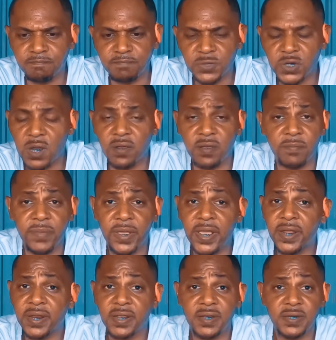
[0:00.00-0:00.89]
talking
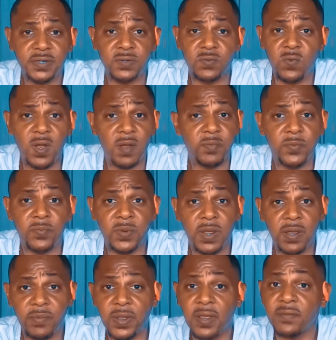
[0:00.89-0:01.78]
bad against the whopper
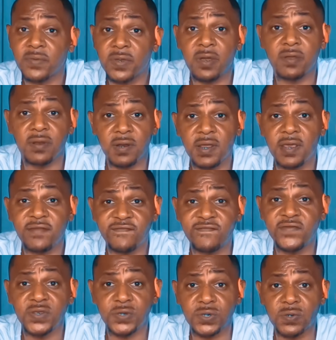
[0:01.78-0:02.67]
plopper. I've caught a lot
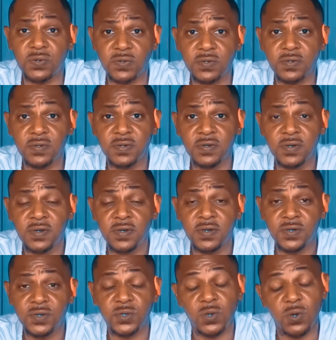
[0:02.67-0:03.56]
of fish on
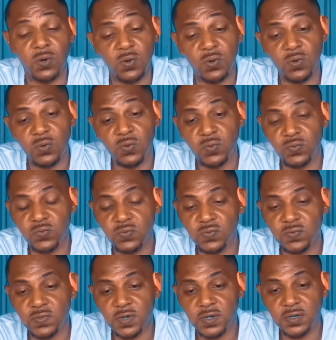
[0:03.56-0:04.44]
it, so
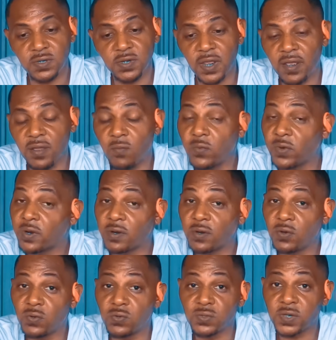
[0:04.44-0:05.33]
it's not one of
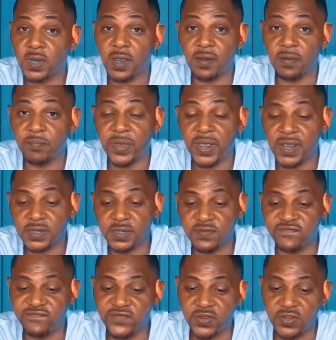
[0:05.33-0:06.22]
those kind of
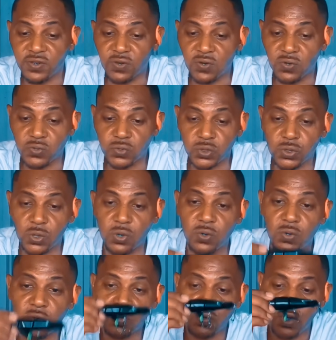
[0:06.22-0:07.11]
bashing videos.
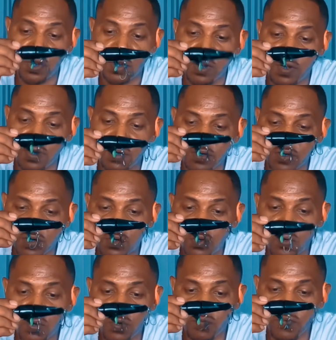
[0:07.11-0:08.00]
So the
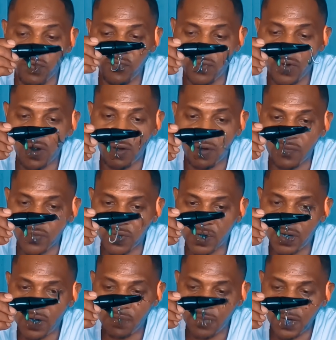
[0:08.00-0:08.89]
Googan revolver,
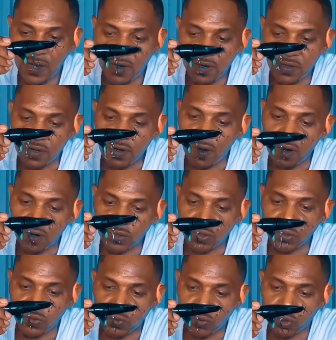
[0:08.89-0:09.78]
keep that in your
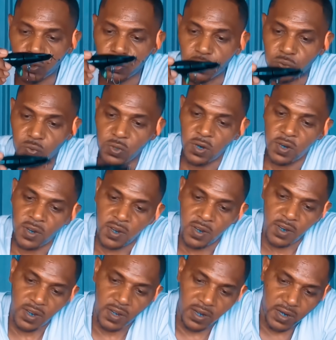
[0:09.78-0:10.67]
arsenal too.
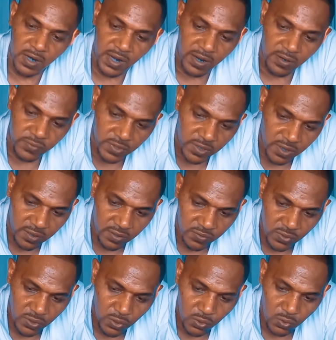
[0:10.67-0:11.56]
And out there
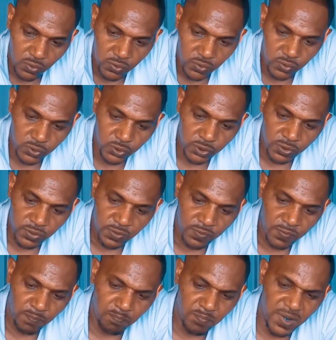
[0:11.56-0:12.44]
on those
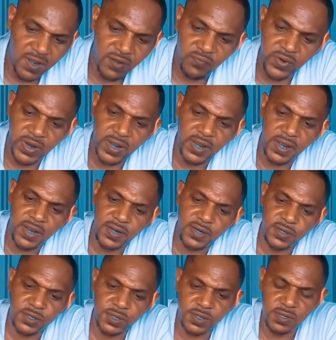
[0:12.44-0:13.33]

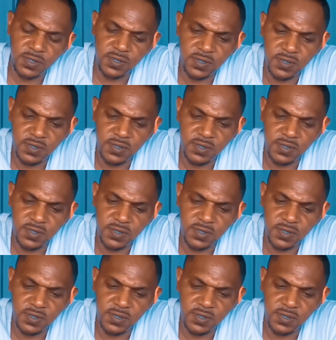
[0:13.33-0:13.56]
mid-range